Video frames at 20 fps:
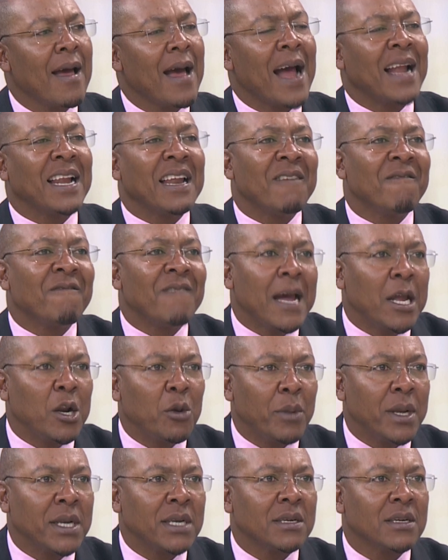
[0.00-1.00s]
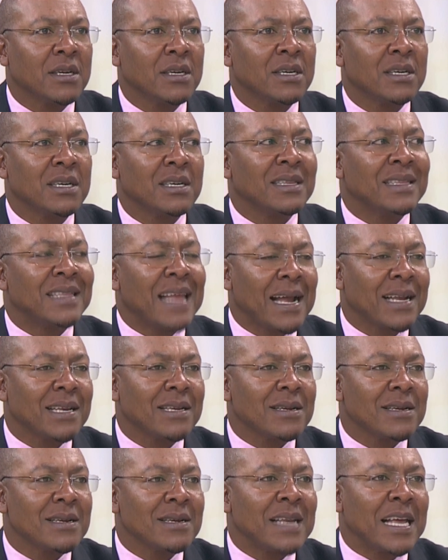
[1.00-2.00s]
an environment that
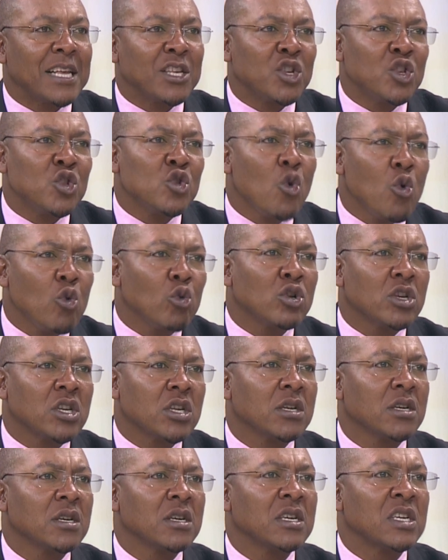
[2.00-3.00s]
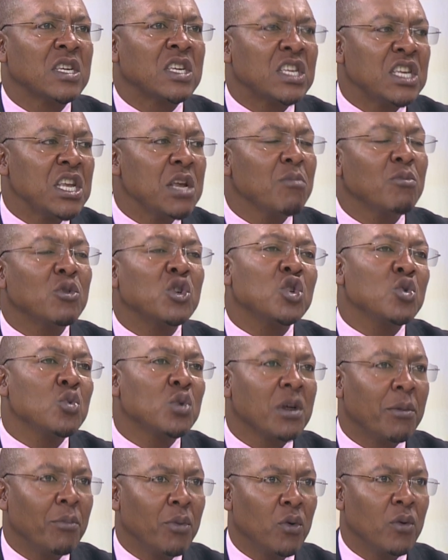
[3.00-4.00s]
does not seem
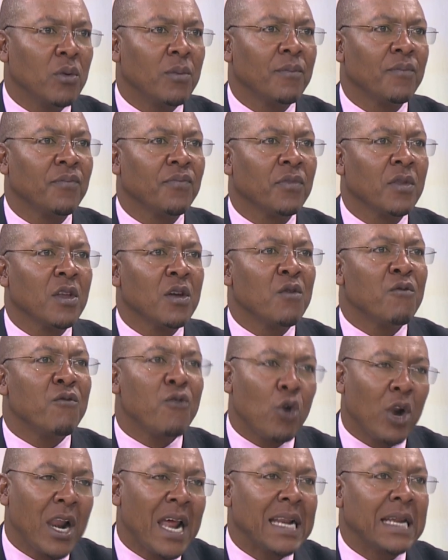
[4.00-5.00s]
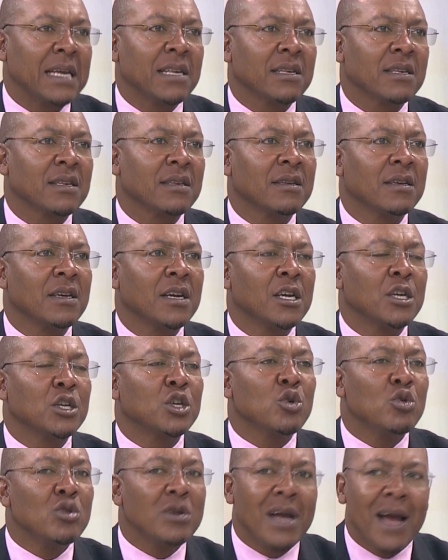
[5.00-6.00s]
suitable for learners
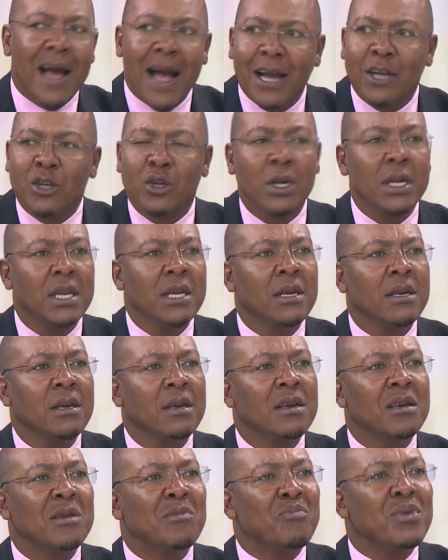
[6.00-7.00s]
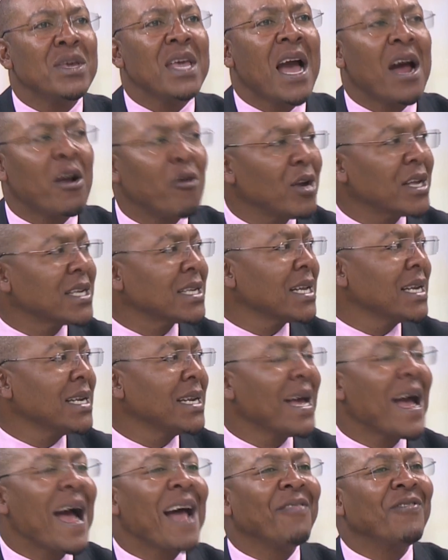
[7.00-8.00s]
should actually be arrested
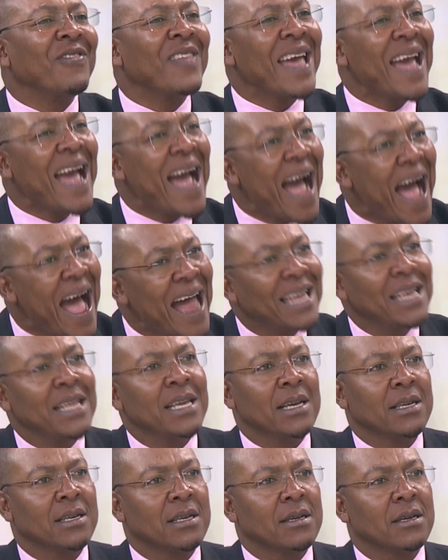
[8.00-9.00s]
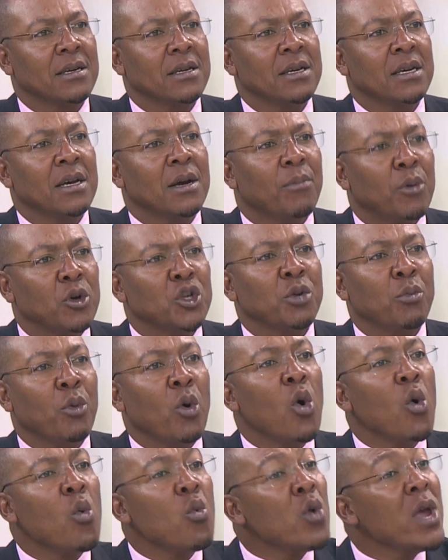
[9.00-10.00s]
at the earliest possible.
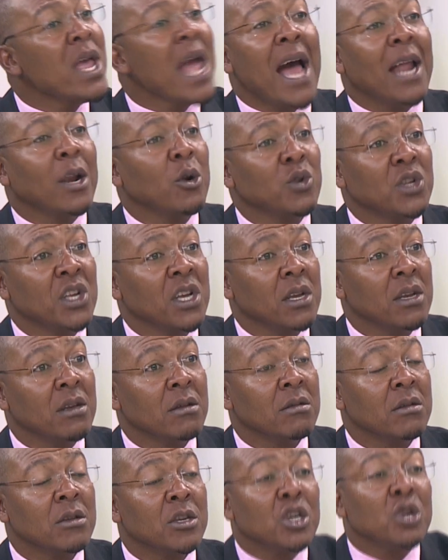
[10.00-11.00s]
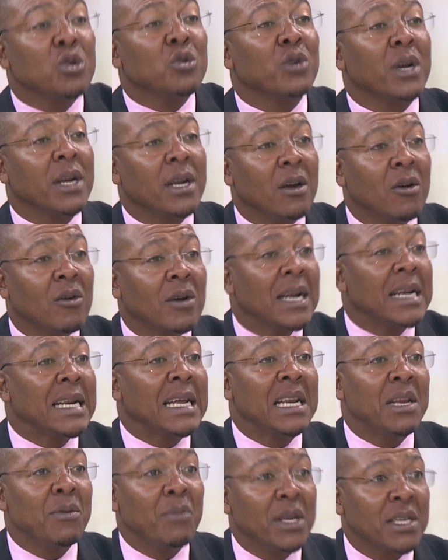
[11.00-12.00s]
We are losing children on a
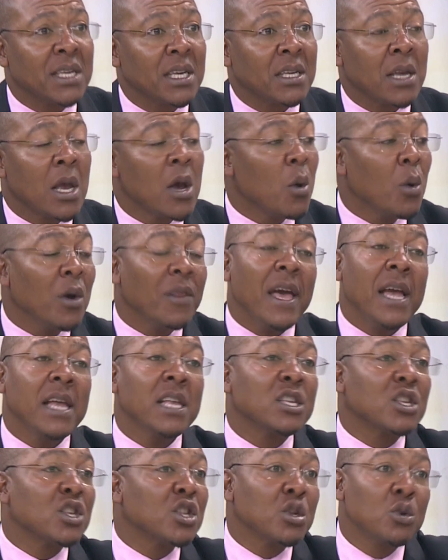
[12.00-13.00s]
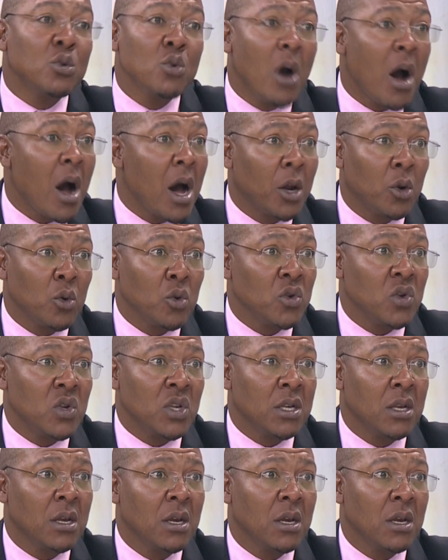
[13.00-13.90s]
daily basis, whether it's through our roads,